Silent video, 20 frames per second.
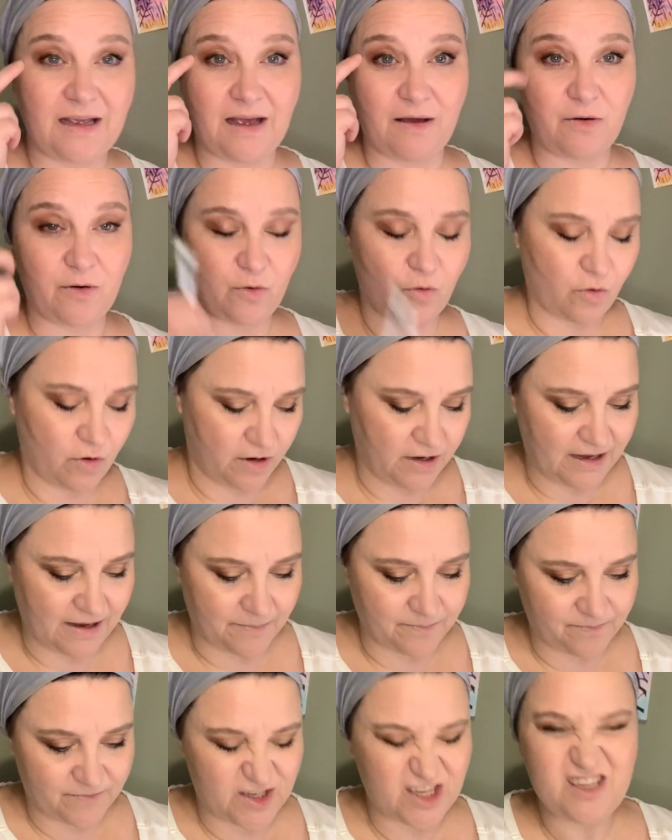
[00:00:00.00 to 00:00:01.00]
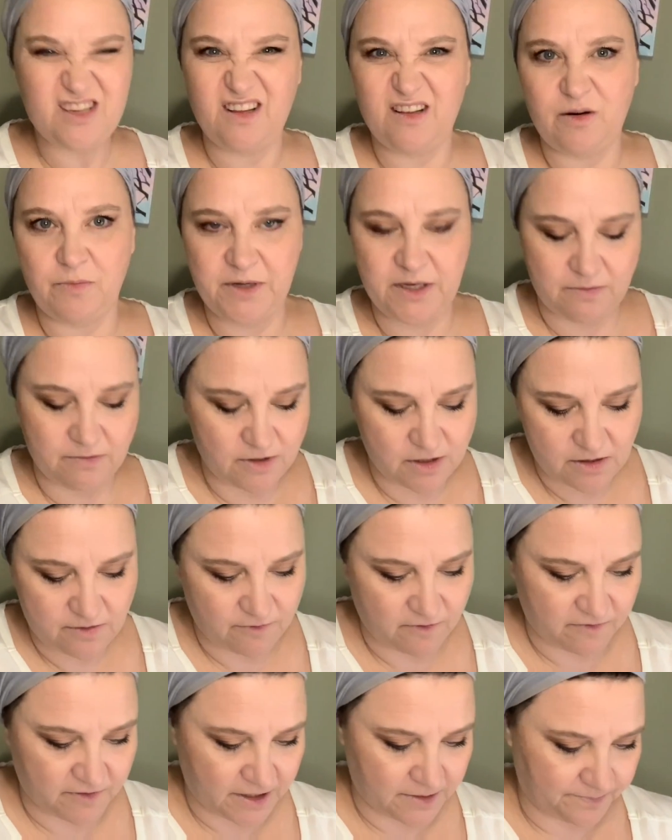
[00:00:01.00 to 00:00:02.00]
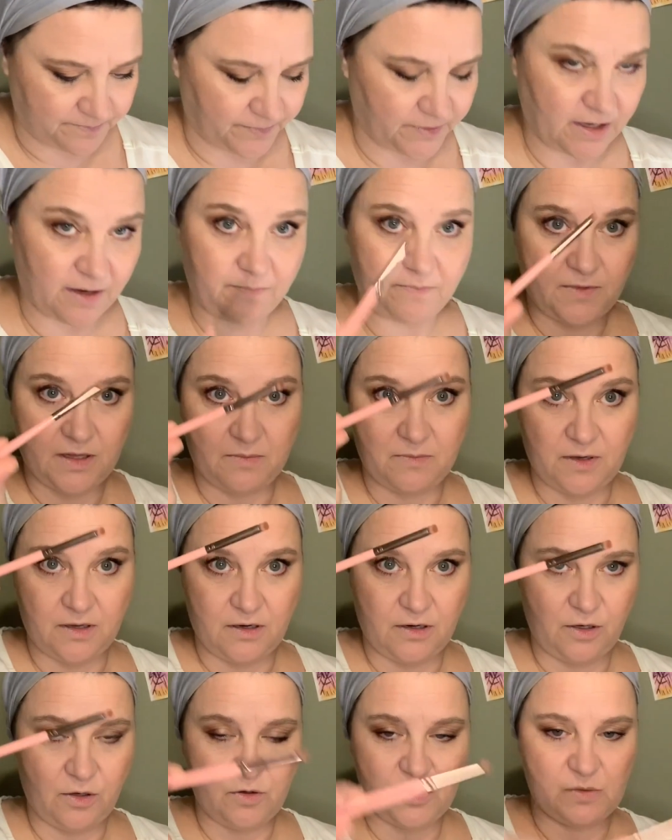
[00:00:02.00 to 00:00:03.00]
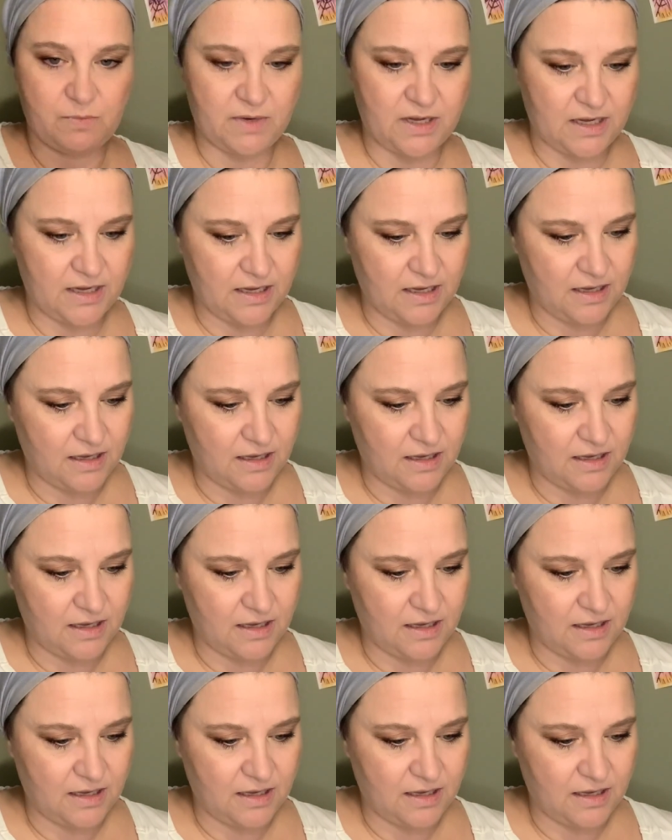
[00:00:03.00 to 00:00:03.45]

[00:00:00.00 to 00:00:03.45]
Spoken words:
outer part. Yeah, just a little bit, just for fun. Okay, I'm gonna use my